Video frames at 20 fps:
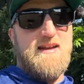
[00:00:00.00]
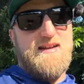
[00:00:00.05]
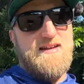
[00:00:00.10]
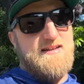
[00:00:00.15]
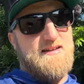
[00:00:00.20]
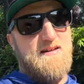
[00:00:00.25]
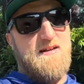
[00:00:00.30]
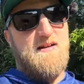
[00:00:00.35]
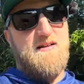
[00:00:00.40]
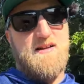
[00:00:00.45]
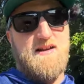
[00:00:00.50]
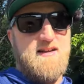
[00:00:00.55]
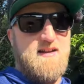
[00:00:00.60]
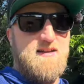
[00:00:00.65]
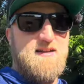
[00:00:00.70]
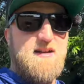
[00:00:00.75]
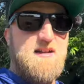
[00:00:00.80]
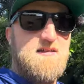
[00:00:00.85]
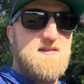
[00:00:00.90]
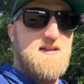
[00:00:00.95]
I already
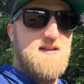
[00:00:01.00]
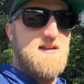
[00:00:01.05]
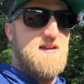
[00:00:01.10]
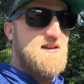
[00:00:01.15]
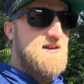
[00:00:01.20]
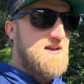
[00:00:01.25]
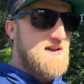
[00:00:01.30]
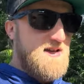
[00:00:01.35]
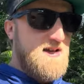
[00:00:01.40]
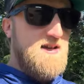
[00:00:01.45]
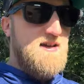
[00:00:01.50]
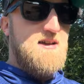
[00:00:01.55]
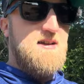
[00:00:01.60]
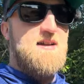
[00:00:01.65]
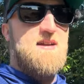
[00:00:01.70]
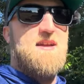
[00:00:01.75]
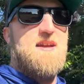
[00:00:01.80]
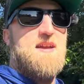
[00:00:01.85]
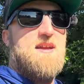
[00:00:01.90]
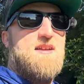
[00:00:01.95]
need to clean it,
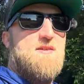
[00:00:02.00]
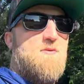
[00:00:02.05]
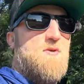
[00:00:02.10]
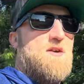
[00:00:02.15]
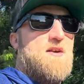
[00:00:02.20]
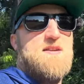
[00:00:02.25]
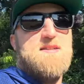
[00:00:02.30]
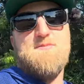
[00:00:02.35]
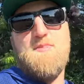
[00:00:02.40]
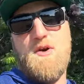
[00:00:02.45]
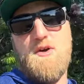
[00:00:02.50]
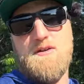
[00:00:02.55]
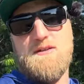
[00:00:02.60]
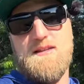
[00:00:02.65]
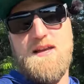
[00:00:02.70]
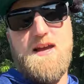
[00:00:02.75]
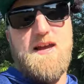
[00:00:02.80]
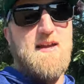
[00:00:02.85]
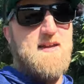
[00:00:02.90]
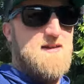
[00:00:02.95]
and where it's parked
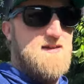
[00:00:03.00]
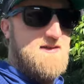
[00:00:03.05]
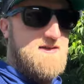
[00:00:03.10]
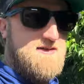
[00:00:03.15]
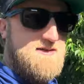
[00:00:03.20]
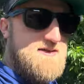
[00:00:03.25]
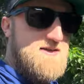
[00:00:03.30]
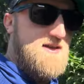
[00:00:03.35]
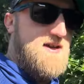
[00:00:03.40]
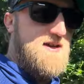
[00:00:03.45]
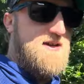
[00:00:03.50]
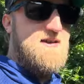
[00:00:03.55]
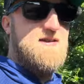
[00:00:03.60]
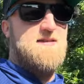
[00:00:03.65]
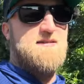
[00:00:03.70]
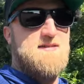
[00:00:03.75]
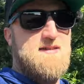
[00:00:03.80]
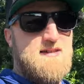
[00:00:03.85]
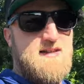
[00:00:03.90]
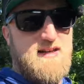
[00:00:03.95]
at
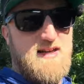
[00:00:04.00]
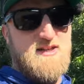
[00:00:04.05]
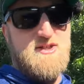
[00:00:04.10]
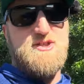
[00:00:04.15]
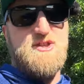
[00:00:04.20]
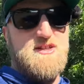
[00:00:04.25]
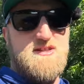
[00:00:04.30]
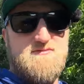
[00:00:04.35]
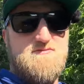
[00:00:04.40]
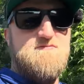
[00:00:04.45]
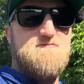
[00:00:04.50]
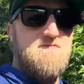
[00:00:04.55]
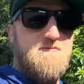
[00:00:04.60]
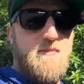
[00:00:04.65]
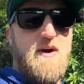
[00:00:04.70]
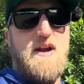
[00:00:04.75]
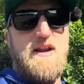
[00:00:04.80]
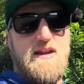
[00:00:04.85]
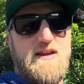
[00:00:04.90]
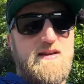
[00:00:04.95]
it's just
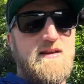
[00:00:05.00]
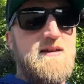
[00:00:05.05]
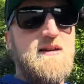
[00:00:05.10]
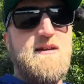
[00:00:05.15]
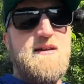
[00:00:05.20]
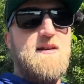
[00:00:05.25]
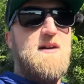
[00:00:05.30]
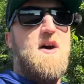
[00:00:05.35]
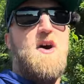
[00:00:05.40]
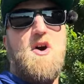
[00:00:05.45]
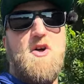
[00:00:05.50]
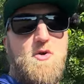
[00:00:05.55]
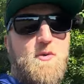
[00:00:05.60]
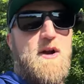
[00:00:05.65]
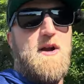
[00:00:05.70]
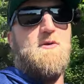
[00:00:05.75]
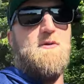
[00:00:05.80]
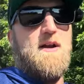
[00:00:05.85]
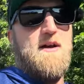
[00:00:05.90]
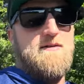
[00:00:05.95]
muddy all the
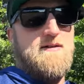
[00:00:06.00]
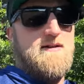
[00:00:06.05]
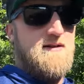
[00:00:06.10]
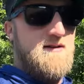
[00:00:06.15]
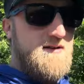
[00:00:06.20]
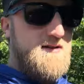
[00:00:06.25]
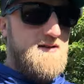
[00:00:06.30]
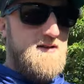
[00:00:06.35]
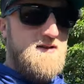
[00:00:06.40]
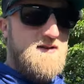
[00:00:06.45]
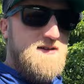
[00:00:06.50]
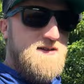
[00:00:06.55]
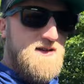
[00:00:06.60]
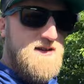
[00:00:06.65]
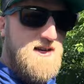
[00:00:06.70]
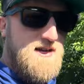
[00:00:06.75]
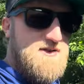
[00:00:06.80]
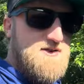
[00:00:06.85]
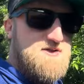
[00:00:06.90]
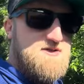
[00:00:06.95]
way around it.
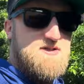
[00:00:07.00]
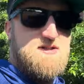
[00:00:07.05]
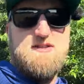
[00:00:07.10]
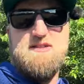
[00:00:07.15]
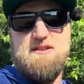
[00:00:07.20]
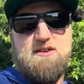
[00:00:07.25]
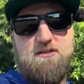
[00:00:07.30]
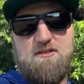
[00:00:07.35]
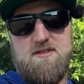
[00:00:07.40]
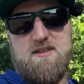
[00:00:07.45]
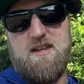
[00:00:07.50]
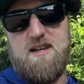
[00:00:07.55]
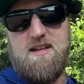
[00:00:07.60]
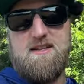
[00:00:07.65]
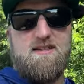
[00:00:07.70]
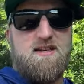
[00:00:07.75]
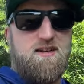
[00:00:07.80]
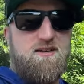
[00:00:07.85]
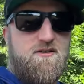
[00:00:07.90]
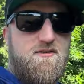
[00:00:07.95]
And there's just certain
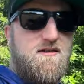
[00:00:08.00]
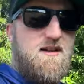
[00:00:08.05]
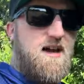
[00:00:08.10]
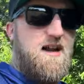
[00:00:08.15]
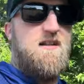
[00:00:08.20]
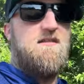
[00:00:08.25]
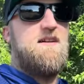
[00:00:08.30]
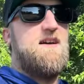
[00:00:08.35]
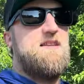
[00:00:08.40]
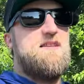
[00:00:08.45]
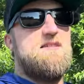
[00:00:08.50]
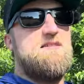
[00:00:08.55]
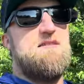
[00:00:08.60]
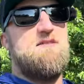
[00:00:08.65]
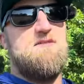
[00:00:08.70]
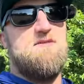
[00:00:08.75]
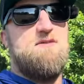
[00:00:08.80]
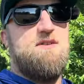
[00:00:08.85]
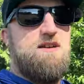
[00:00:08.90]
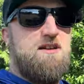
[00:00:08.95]
things I don't like to
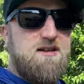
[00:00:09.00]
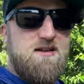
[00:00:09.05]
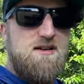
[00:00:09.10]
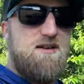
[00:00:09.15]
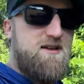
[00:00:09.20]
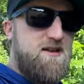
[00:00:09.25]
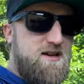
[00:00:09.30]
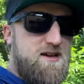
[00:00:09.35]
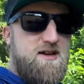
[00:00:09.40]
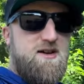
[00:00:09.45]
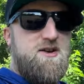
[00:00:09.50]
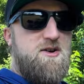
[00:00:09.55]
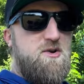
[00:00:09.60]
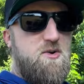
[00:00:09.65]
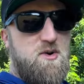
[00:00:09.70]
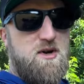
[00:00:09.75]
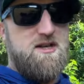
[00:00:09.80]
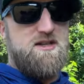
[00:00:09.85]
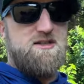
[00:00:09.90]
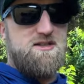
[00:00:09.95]
do
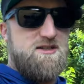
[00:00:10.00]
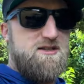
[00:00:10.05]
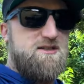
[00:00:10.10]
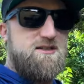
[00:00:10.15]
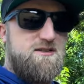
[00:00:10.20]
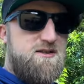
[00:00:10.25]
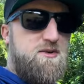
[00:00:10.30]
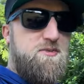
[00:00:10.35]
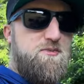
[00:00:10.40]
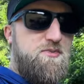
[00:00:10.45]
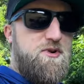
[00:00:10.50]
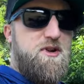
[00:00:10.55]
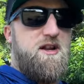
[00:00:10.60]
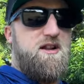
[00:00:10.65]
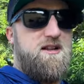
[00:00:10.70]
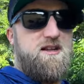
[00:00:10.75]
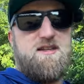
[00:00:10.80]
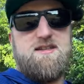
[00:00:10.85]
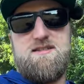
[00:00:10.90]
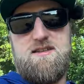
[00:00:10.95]
when it's just
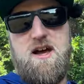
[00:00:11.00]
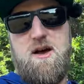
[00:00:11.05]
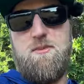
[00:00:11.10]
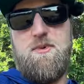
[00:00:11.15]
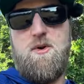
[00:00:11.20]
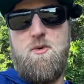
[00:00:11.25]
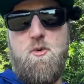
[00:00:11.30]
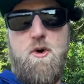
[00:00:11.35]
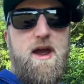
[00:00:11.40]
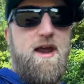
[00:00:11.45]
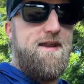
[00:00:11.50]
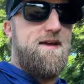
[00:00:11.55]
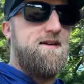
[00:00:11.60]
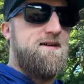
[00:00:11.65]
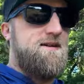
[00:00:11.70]
completely sopping wet.